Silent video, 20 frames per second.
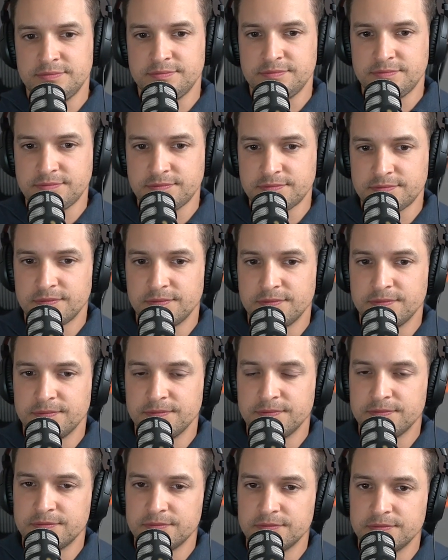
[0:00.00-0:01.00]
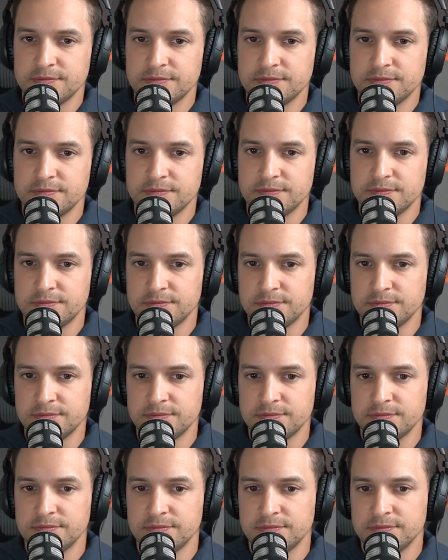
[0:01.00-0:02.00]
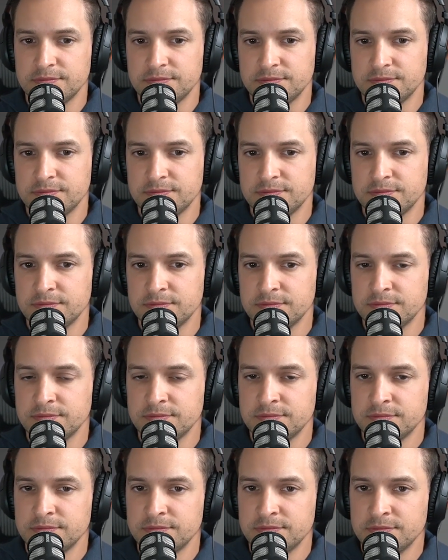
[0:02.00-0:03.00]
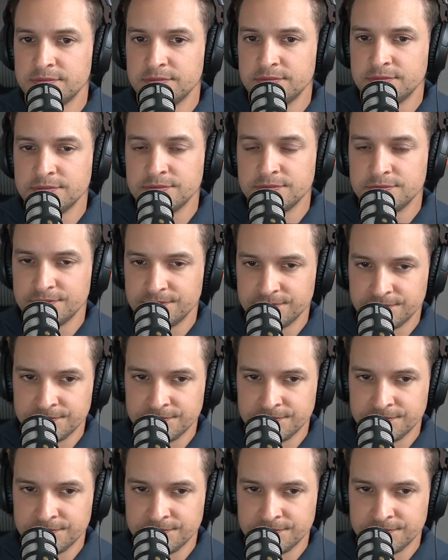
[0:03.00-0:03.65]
The person shown says nothing.